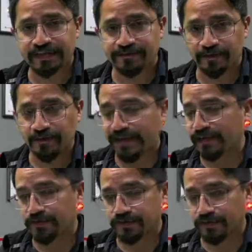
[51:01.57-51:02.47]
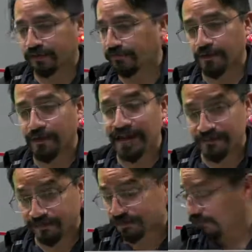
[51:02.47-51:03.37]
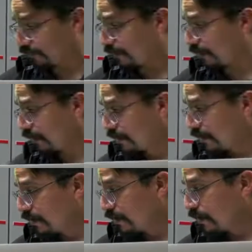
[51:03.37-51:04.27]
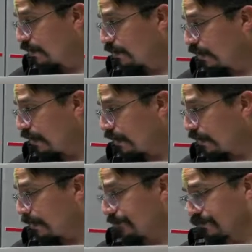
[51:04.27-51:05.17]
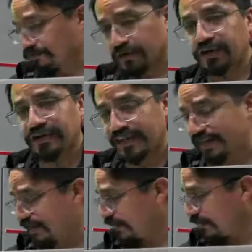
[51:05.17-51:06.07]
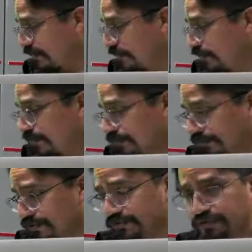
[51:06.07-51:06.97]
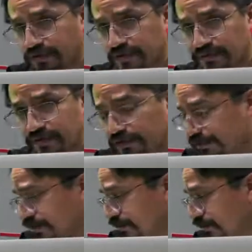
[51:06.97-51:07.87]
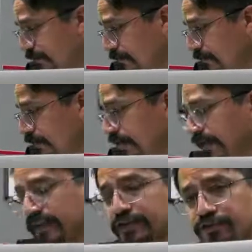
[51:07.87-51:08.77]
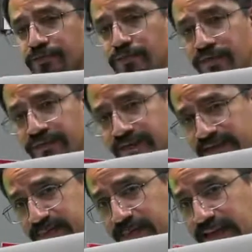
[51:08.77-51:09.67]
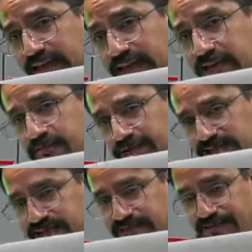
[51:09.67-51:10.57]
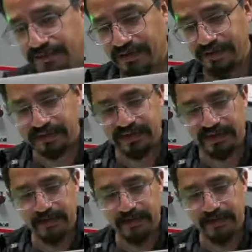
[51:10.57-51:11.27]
for main control, for manual control, to run the engine, to control the voltage, and to move the speed, which is the frequency.